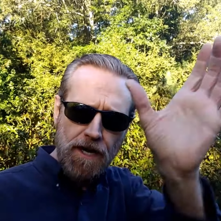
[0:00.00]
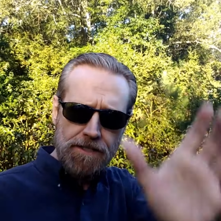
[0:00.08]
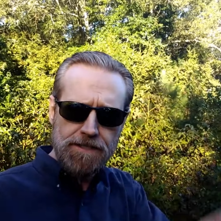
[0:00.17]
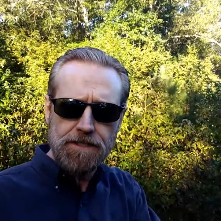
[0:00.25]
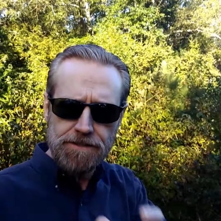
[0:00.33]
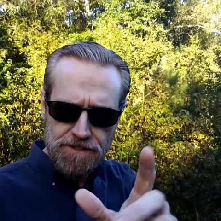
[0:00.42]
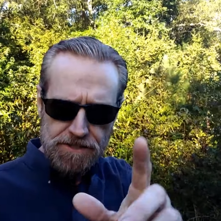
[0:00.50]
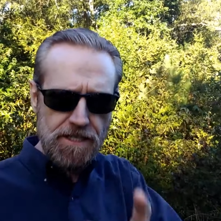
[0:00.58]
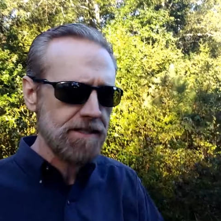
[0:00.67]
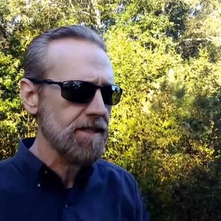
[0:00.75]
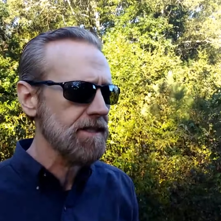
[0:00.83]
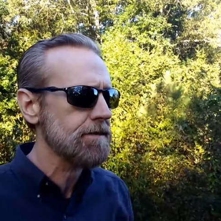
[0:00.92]
content, just
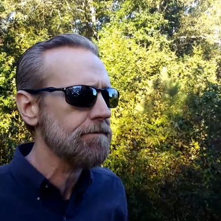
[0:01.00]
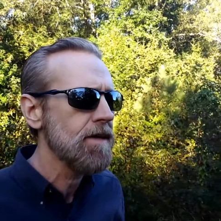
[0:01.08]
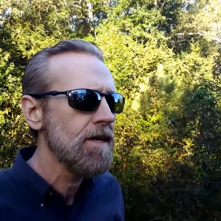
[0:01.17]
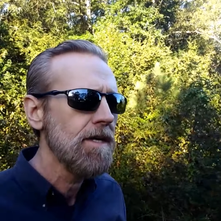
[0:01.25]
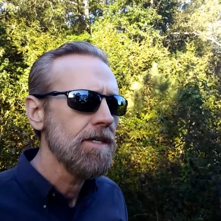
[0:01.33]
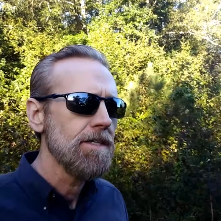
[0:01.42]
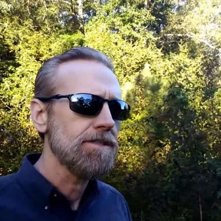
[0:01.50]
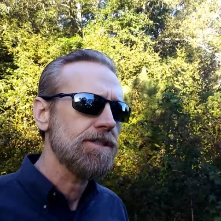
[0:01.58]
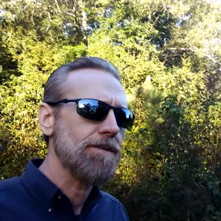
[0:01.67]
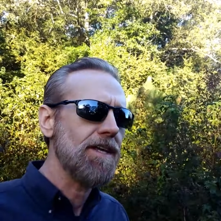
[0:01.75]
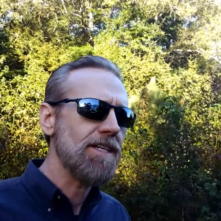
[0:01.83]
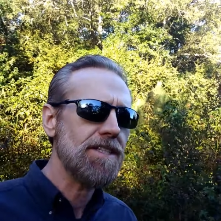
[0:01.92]
like this.
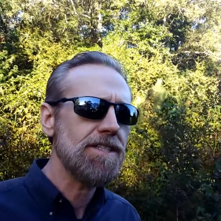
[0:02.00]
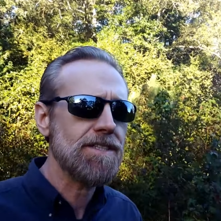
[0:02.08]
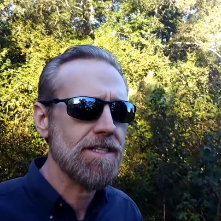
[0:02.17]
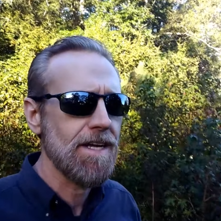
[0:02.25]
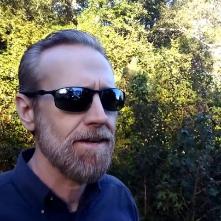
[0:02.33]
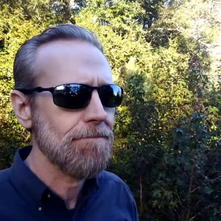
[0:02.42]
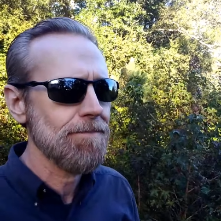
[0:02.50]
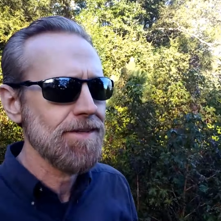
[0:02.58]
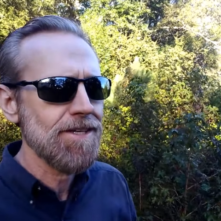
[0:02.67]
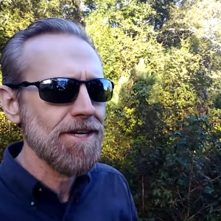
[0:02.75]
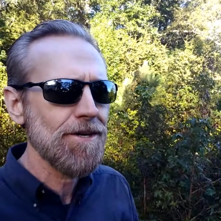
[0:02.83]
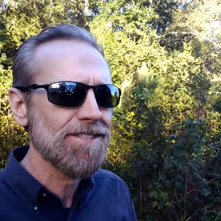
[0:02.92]
So that's just a, a
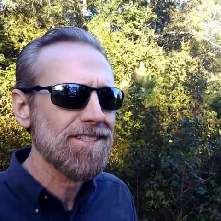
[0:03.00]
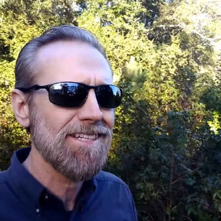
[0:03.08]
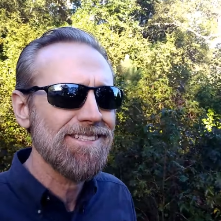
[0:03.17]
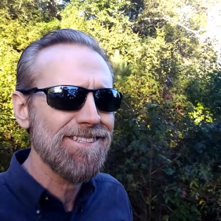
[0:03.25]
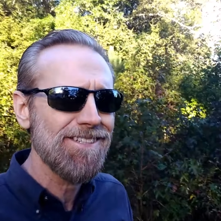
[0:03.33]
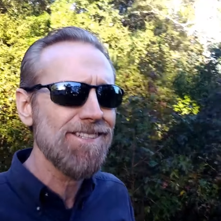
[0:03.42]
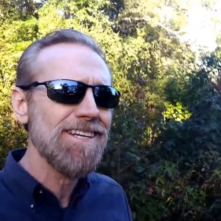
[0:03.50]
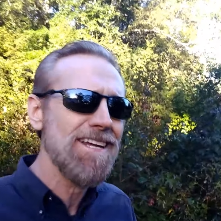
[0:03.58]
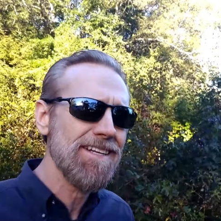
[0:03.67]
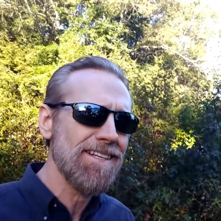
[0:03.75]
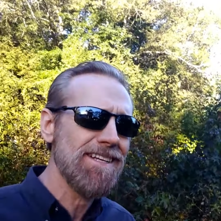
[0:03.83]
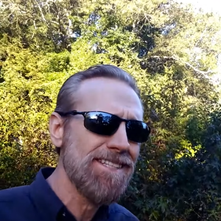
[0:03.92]
you know a good
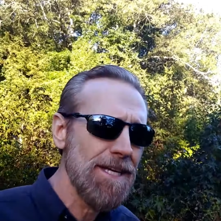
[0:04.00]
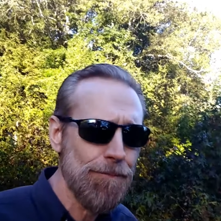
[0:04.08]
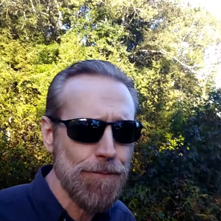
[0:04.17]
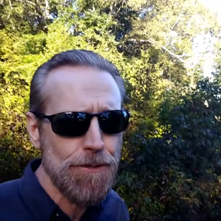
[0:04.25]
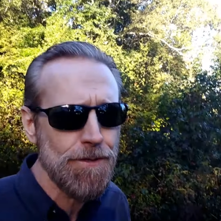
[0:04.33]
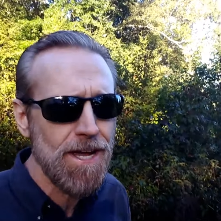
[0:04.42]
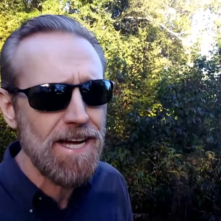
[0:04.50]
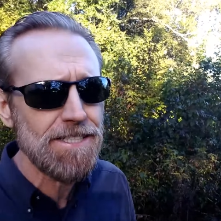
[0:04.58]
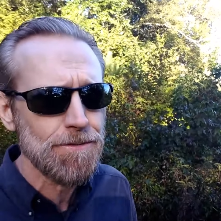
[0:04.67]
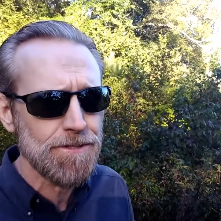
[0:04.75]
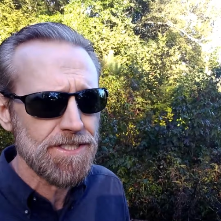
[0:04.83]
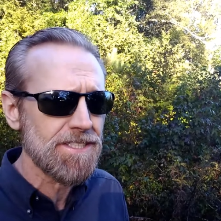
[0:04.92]
hit, tip for you
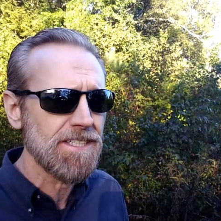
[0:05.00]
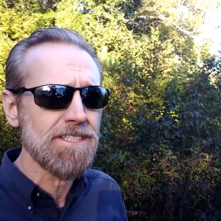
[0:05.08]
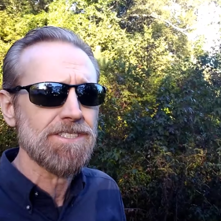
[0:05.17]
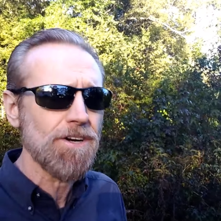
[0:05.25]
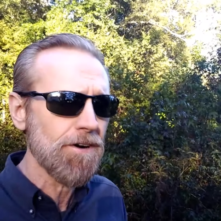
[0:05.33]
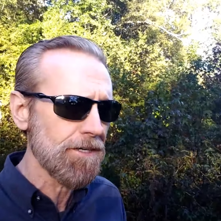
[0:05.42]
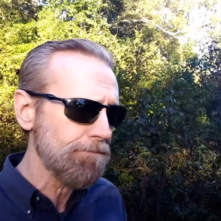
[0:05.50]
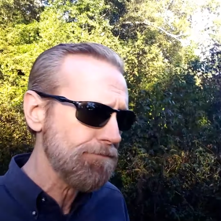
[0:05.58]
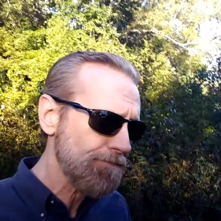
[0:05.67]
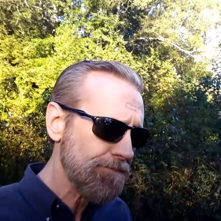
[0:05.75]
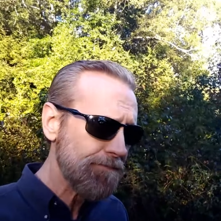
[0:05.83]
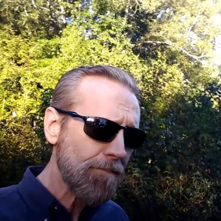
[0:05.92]
guys who are just getting started,
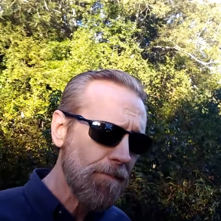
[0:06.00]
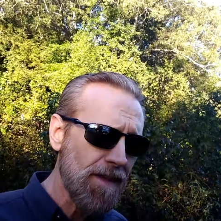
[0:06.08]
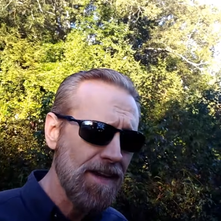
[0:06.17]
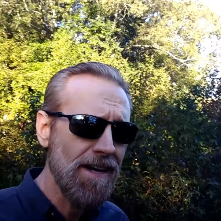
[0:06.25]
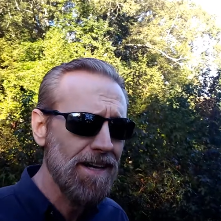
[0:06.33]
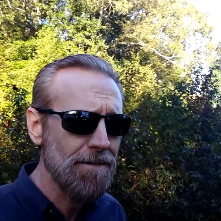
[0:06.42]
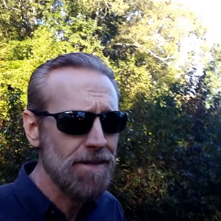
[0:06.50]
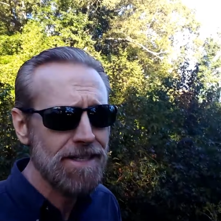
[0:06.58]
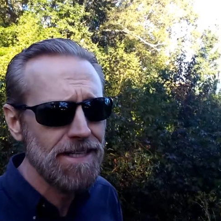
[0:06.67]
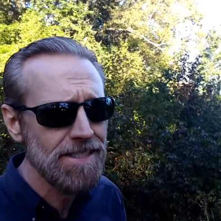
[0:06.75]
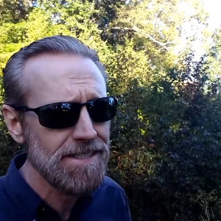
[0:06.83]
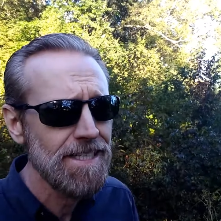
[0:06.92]
um,
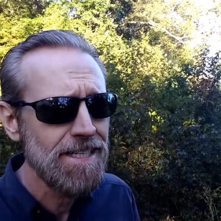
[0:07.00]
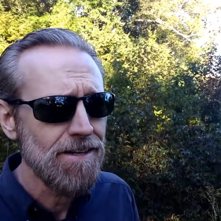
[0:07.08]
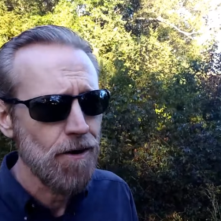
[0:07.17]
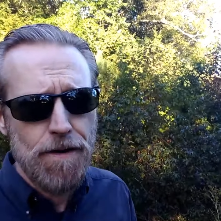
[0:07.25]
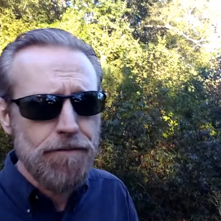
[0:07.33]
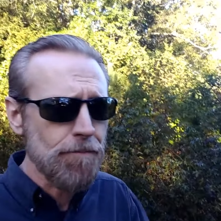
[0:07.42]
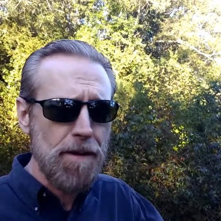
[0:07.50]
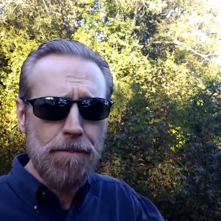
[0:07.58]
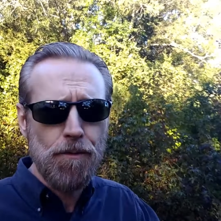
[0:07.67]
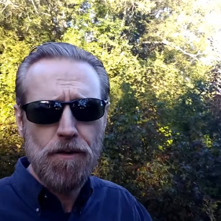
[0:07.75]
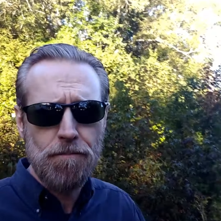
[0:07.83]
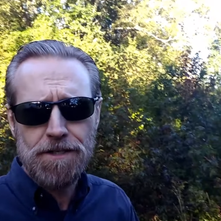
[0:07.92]
because or even
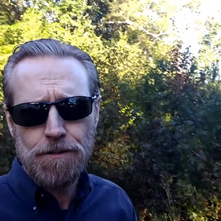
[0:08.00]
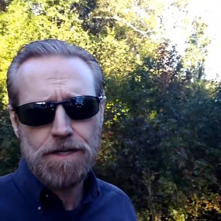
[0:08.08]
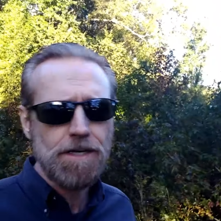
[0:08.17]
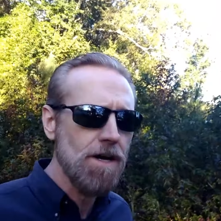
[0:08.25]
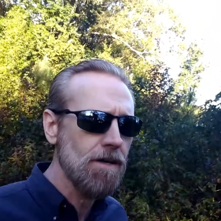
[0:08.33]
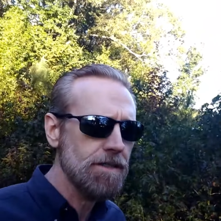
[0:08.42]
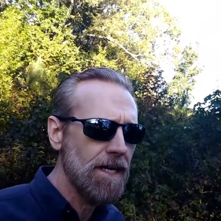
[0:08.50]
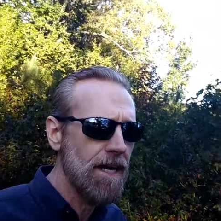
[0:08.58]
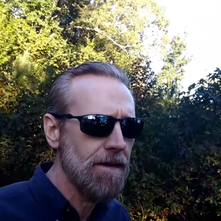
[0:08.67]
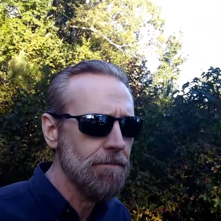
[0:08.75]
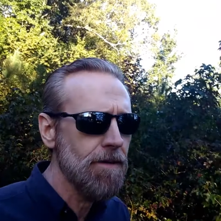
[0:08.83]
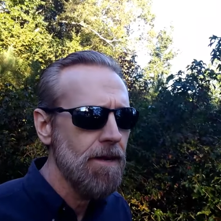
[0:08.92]
people who have been doing it a long
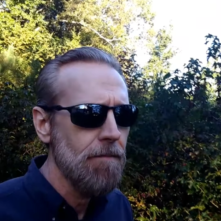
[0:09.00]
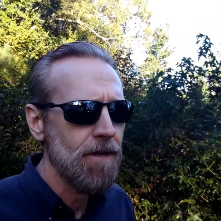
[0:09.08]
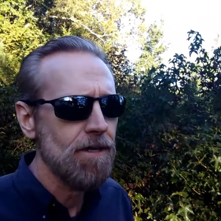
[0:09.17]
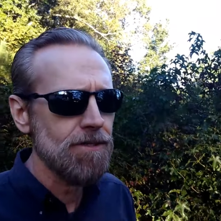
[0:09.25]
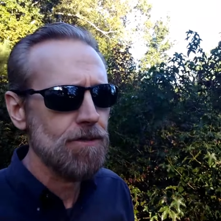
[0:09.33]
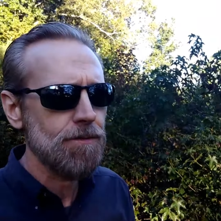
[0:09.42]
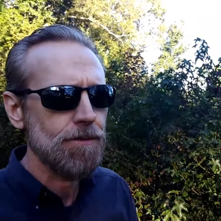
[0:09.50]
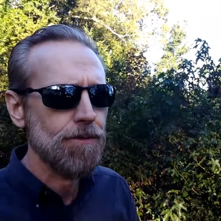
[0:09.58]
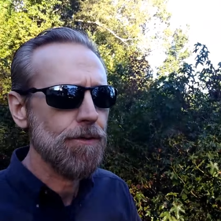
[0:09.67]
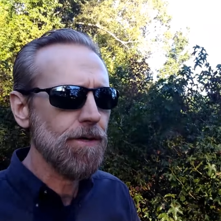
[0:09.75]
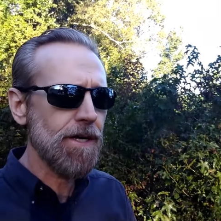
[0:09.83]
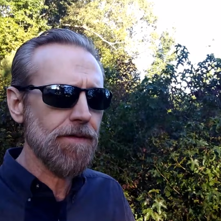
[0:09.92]
time, because
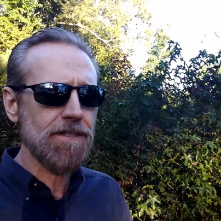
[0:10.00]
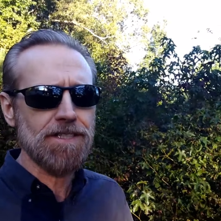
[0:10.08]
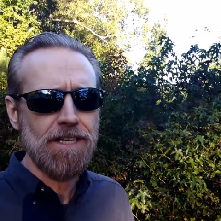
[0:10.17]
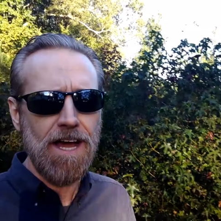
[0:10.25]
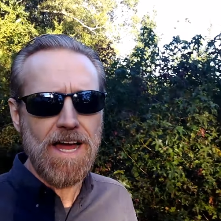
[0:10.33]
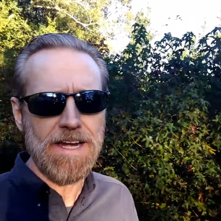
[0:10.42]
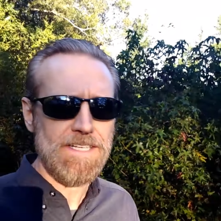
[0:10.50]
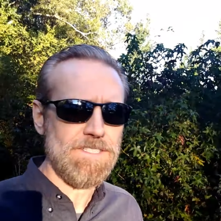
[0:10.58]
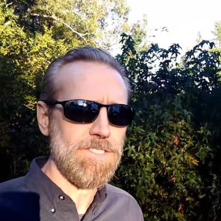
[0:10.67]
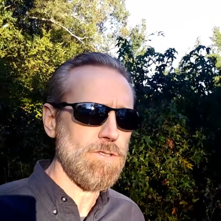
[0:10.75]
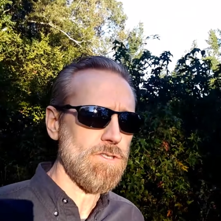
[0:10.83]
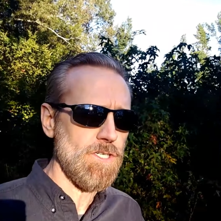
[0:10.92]
you hear this a lot
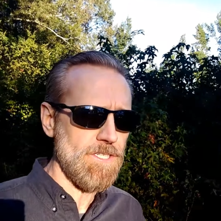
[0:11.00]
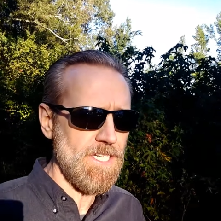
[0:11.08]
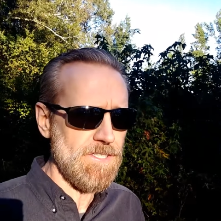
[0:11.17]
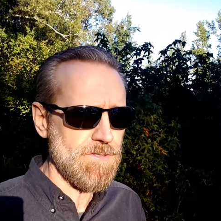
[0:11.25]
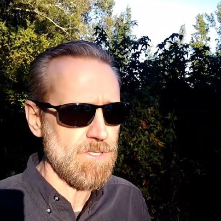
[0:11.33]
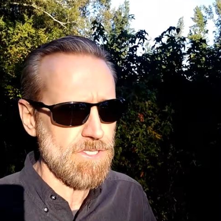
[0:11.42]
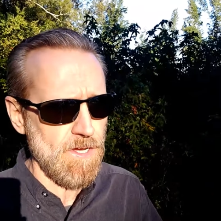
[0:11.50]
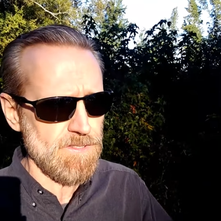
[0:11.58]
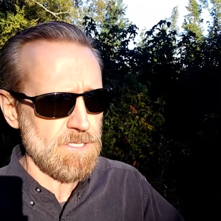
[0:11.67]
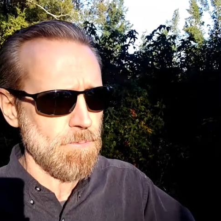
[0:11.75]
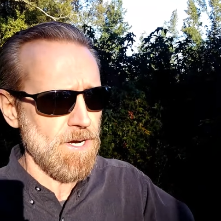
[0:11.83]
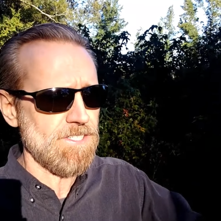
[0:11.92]
is you shouldn't get yourself
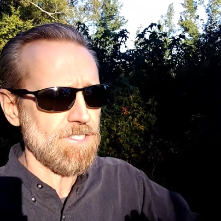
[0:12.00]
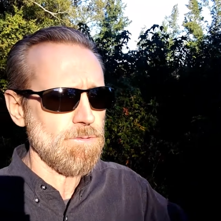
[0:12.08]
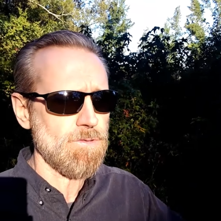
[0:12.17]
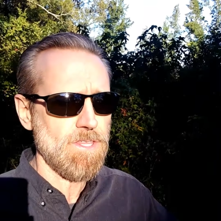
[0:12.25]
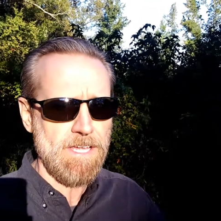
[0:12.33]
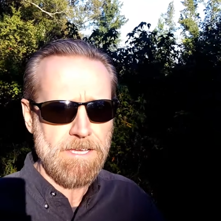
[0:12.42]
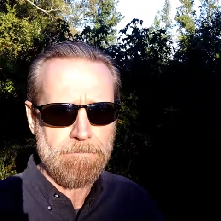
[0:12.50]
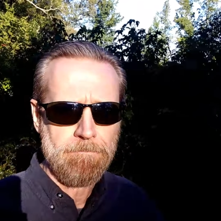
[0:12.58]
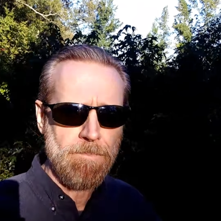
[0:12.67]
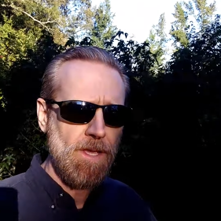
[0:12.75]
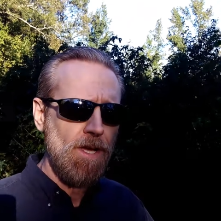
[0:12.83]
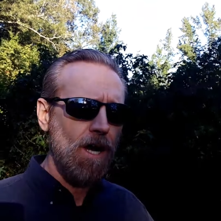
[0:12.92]
spread too thin
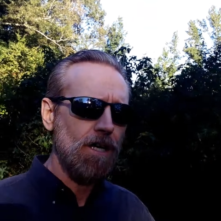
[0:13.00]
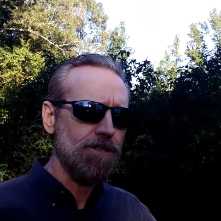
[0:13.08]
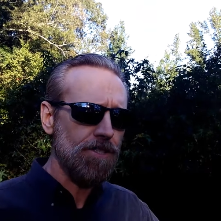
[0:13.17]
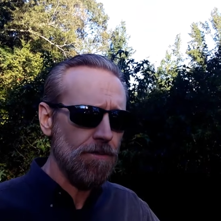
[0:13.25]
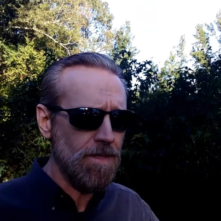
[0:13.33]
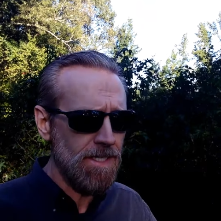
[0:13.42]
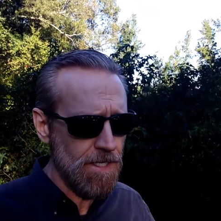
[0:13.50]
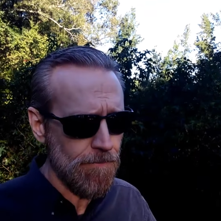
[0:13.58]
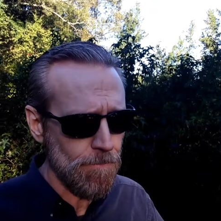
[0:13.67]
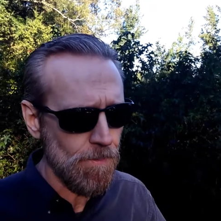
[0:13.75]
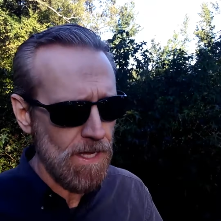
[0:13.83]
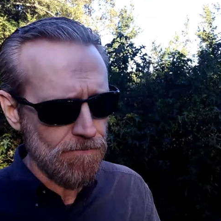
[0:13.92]
on too many
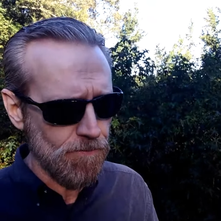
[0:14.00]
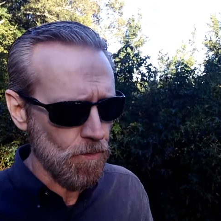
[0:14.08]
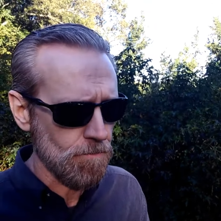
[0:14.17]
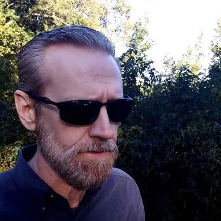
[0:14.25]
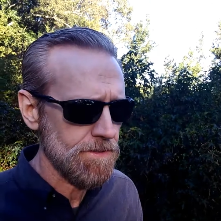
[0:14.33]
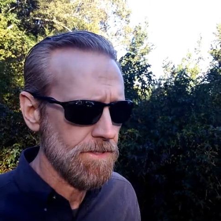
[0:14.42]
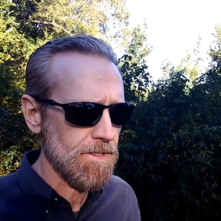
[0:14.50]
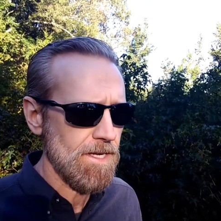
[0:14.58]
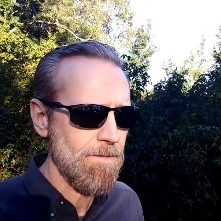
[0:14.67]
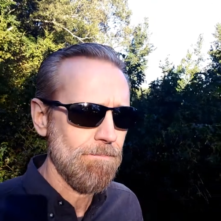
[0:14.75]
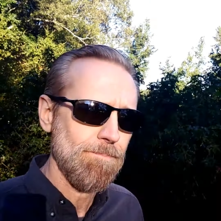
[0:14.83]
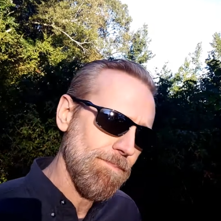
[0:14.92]
different platforms. Okay,